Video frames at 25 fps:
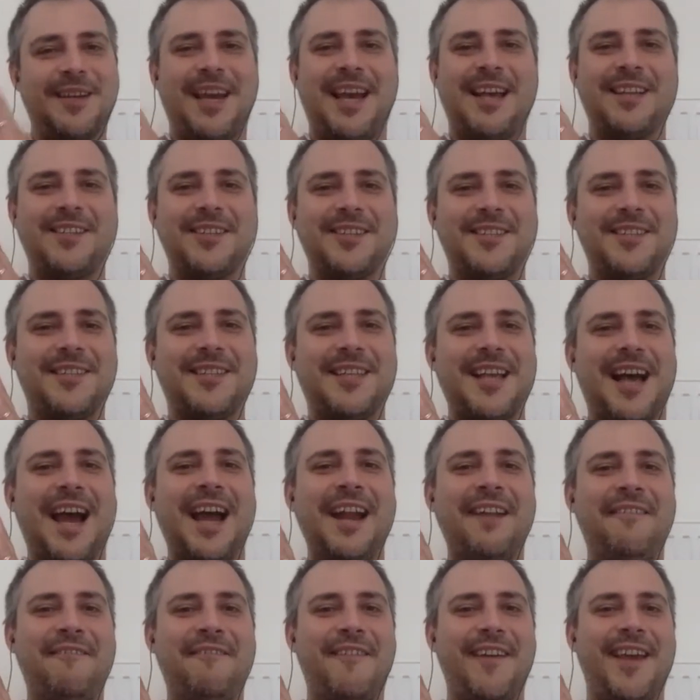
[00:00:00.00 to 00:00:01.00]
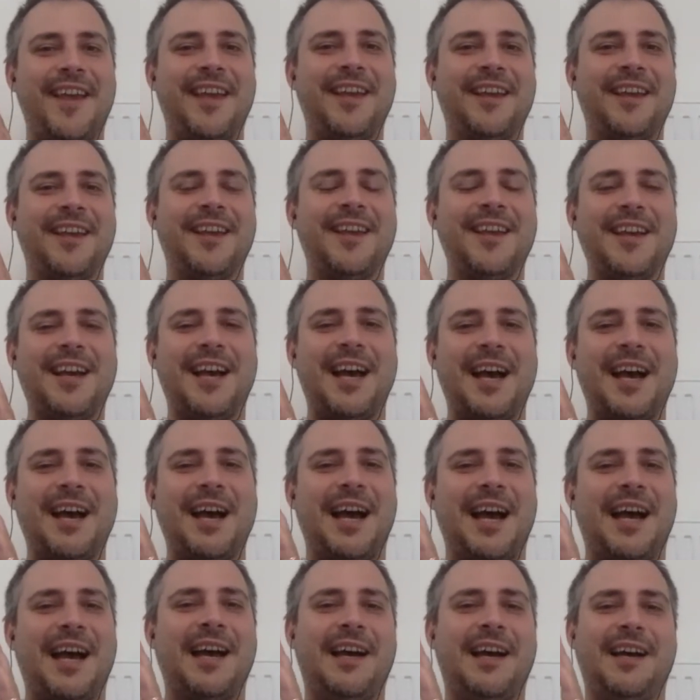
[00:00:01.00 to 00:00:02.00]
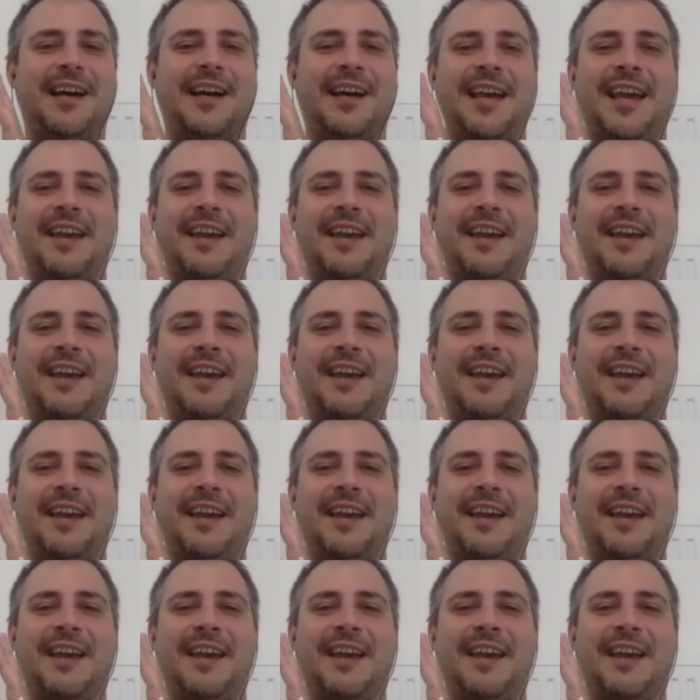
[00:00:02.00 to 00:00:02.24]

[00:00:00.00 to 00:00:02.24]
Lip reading: as a side thing, I